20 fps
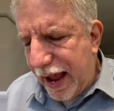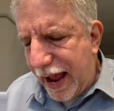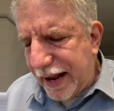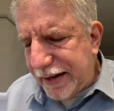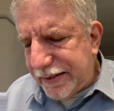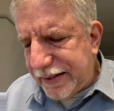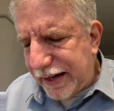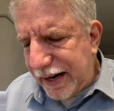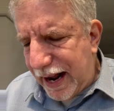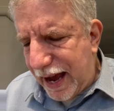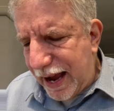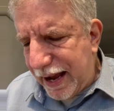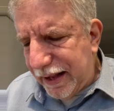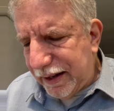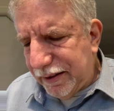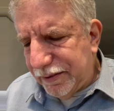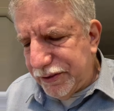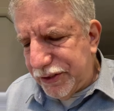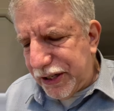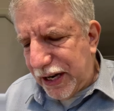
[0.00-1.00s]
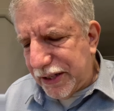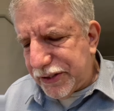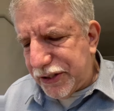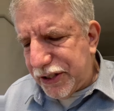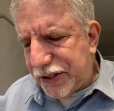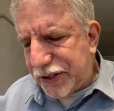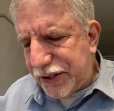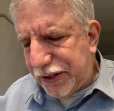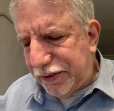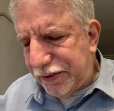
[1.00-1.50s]
and denial of
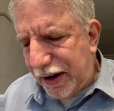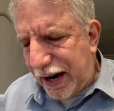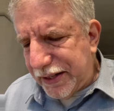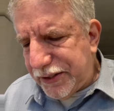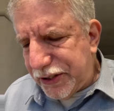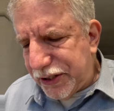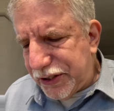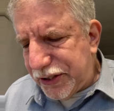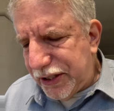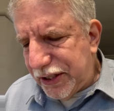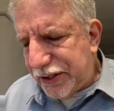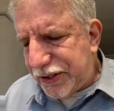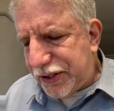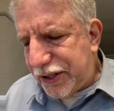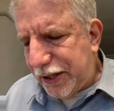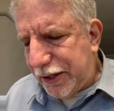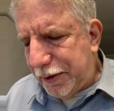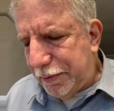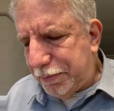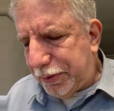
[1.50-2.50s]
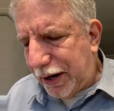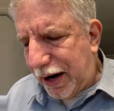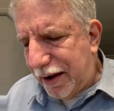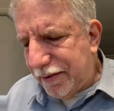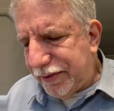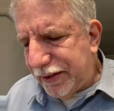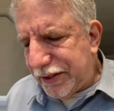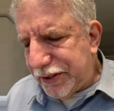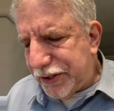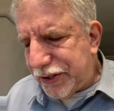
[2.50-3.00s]
justice and righteousness in the
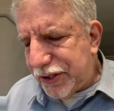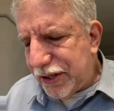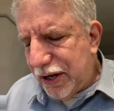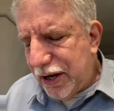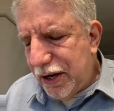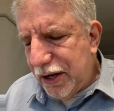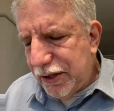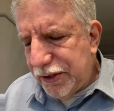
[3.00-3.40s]
province,